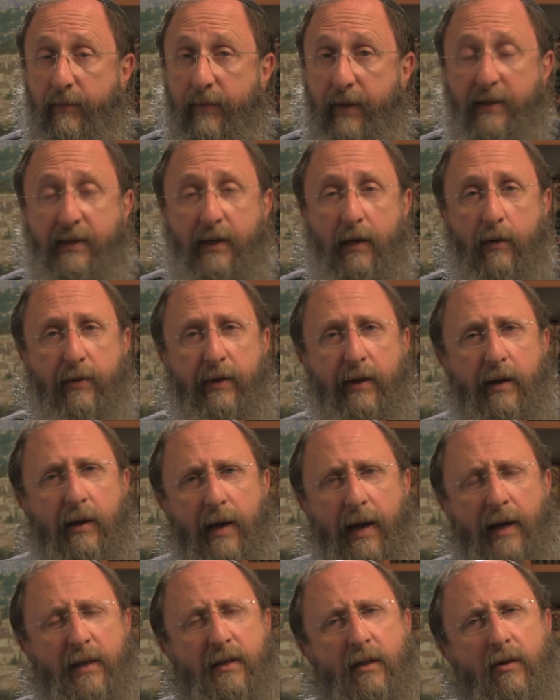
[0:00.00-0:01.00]
that's how they
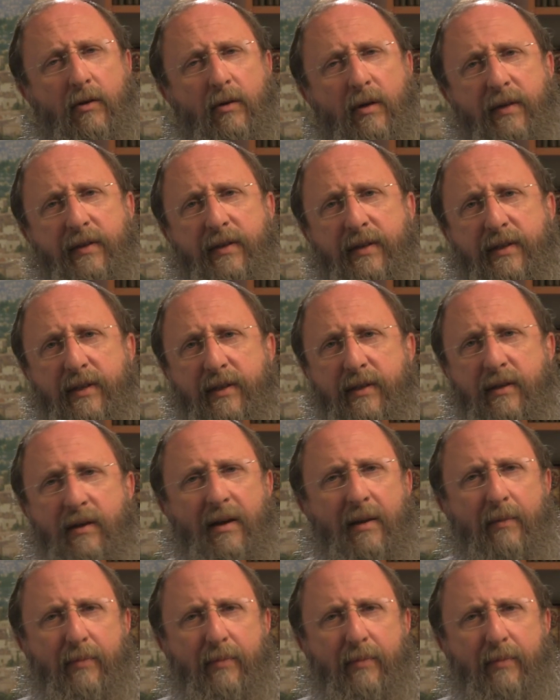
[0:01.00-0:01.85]
had to look at this. It's not